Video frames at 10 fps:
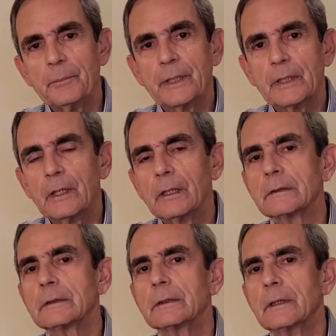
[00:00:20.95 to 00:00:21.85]

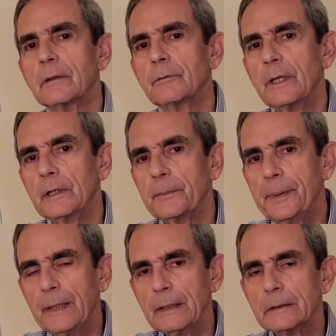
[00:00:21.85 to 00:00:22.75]
because
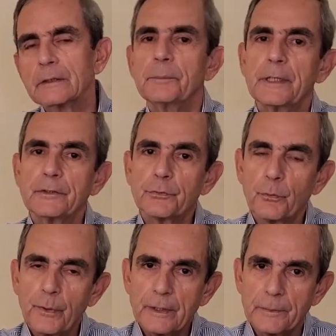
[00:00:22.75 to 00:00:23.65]
independence means
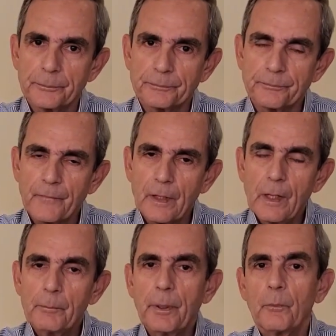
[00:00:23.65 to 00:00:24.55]
freedom.
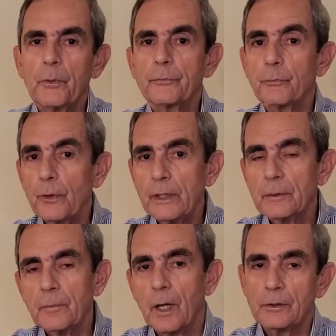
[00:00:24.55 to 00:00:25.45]
But with
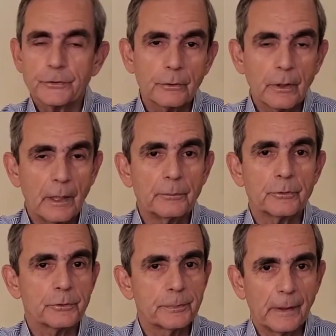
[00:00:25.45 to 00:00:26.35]
freedom also comes
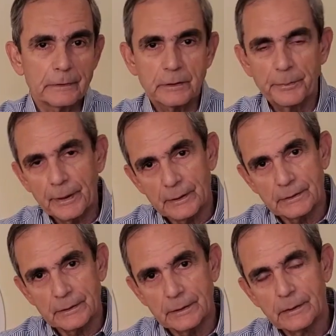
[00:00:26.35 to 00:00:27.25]

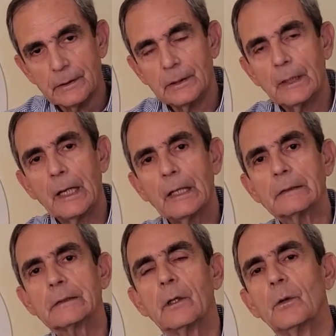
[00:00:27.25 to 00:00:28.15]
responsibility. And
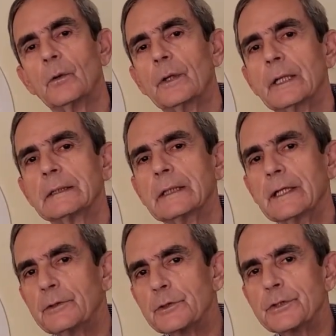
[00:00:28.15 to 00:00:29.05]
so it's
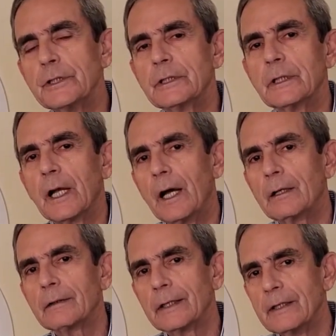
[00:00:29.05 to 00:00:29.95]
interesting to kind
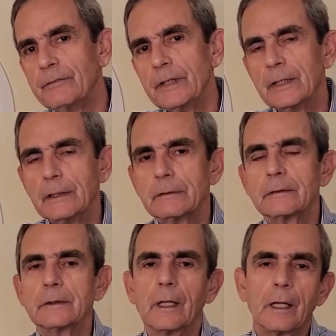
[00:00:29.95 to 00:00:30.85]
of live in
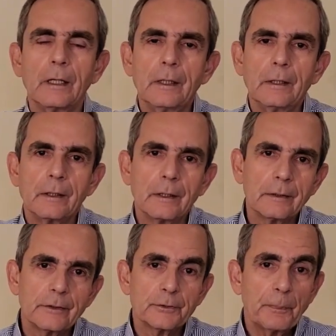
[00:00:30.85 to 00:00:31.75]

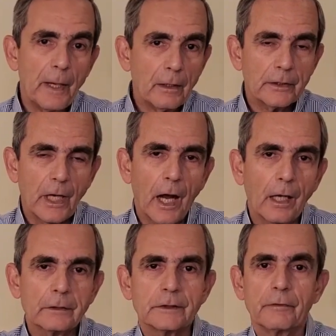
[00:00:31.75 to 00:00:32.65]
this
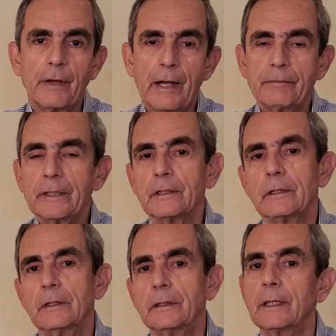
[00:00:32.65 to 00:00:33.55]
paradox of
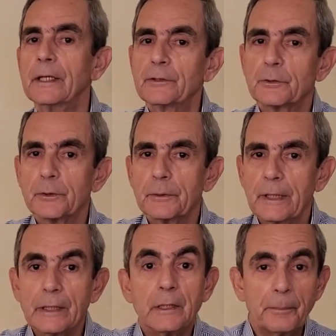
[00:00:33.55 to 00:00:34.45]
having
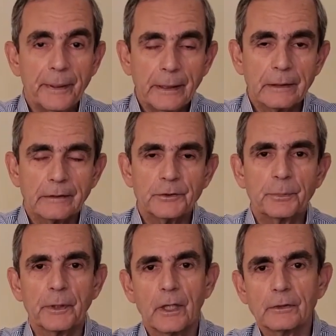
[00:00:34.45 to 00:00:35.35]
independence,
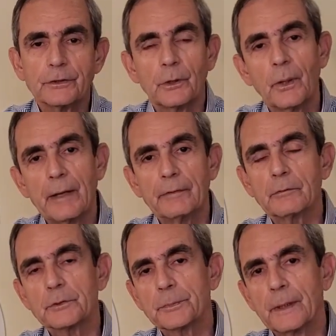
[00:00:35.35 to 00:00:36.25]
but also having
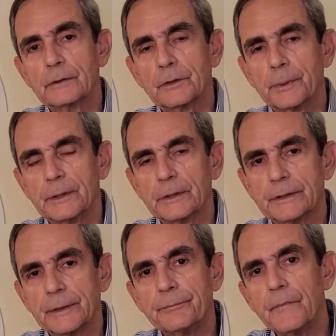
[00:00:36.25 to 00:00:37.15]

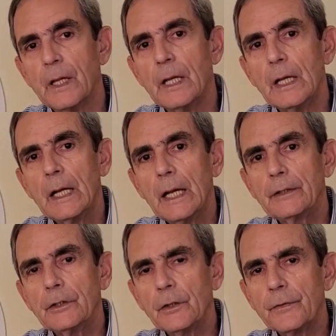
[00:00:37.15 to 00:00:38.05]
responsibility. And
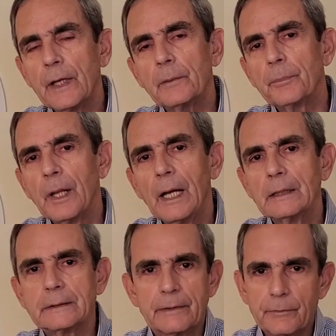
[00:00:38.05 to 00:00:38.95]
you know, that
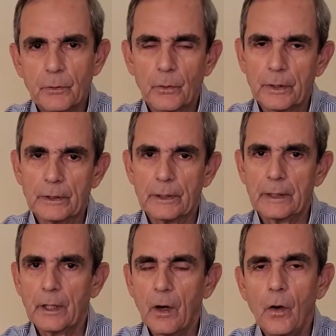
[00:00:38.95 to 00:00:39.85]
applies everywhere,
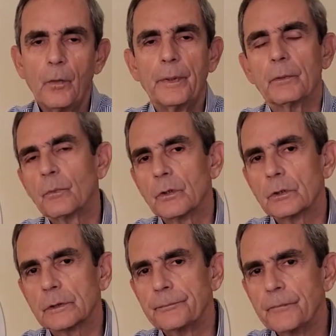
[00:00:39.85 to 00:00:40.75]
at home, at
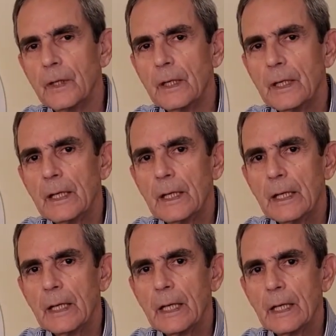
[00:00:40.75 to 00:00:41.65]
work.
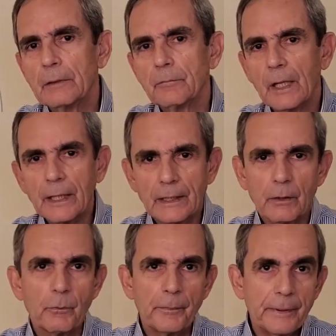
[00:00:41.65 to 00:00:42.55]
And lately
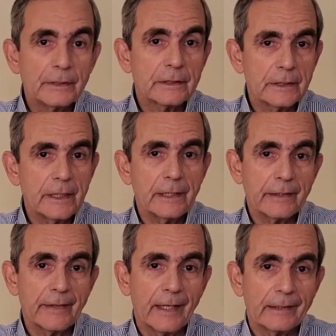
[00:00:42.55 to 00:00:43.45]
we've been
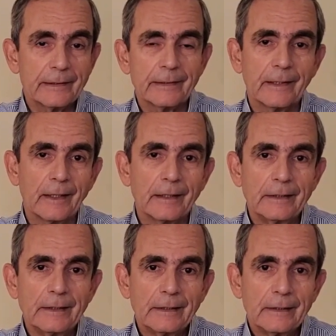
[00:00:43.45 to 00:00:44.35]
seeing that
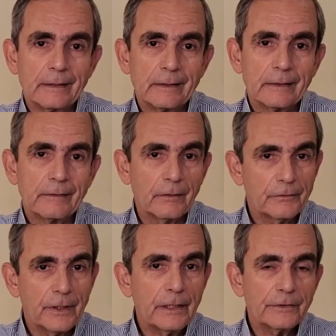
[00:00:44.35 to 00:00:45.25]
the
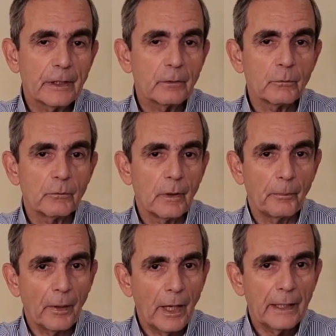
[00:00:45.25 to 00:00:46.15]
things that
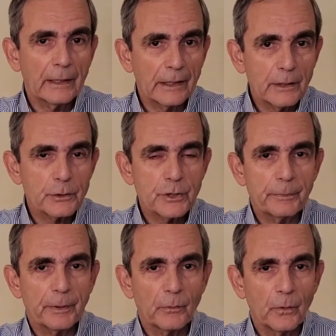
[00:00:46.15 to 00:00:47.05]
apply in
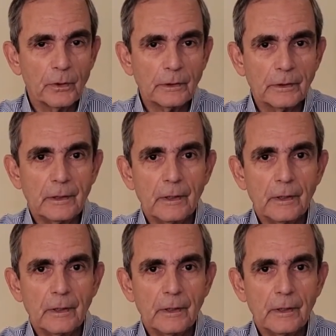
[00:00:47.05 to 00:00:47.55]
leadership at work,